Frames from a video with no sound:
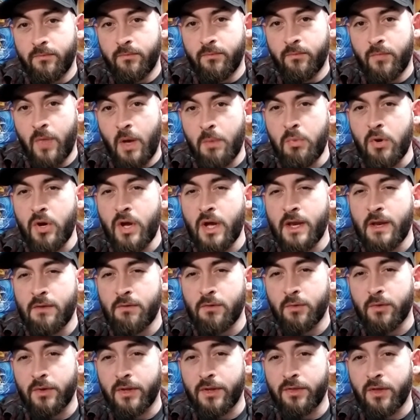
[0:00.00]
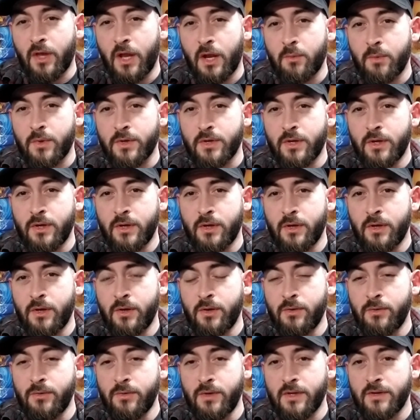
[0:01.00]
a book I never really thought I would
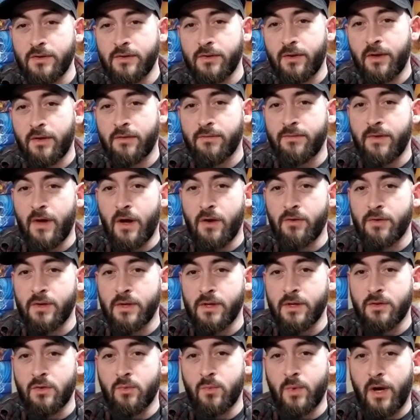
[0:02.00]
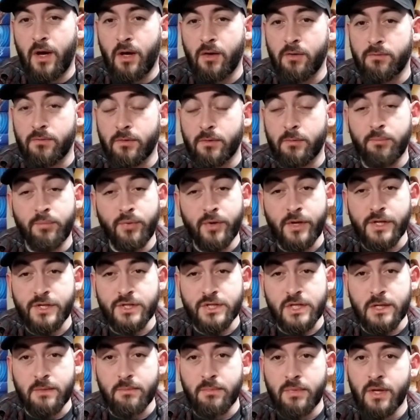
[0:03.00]
own until I found it in the wild for pretty
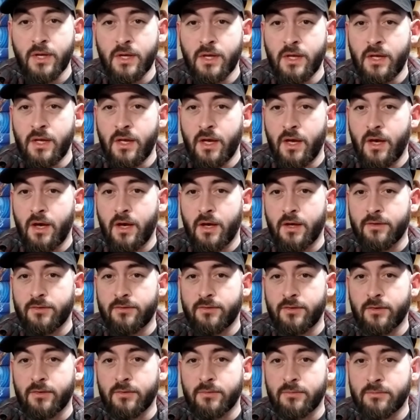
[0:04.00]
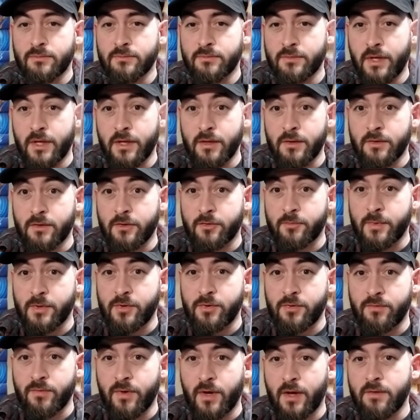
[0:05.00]
cheap. So yeah, here's my
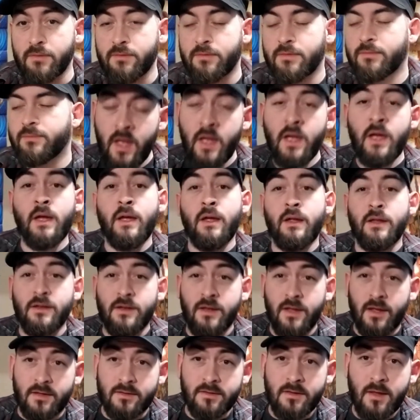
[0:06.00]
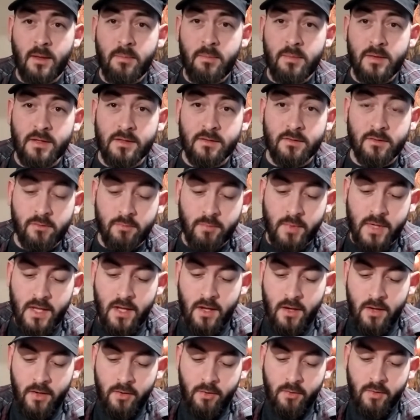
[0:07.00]
2.5. Next up is
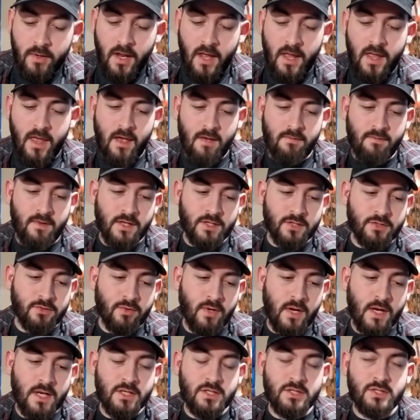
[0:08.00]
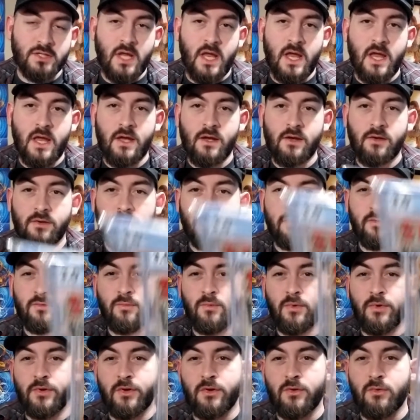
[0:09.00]
3.0, and I have a Strange Tales
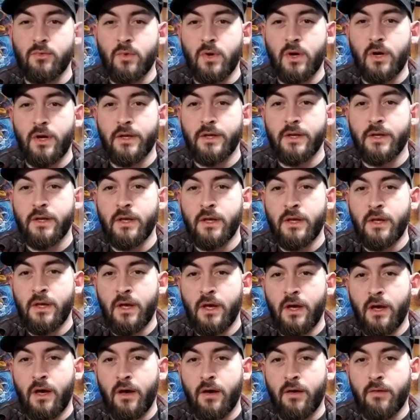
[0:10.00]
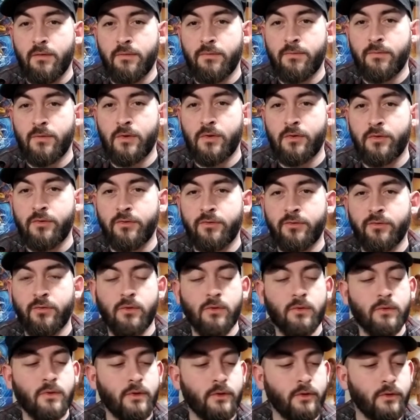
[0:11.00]
101, first
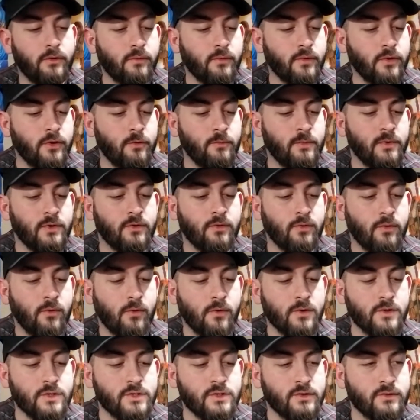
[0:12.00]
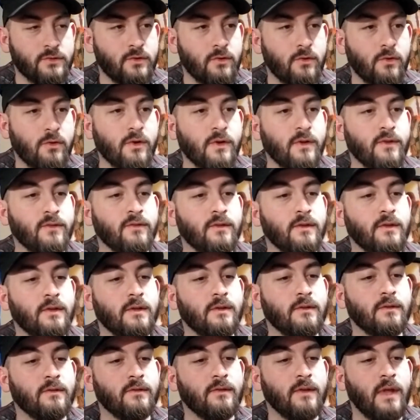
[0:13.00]
solo Human Torch story
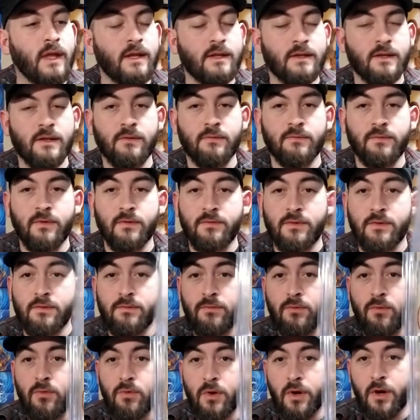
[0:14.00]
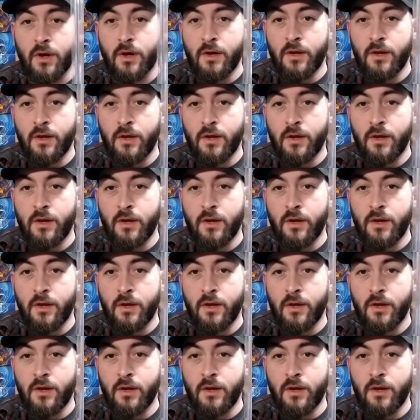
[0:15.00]
since 1954.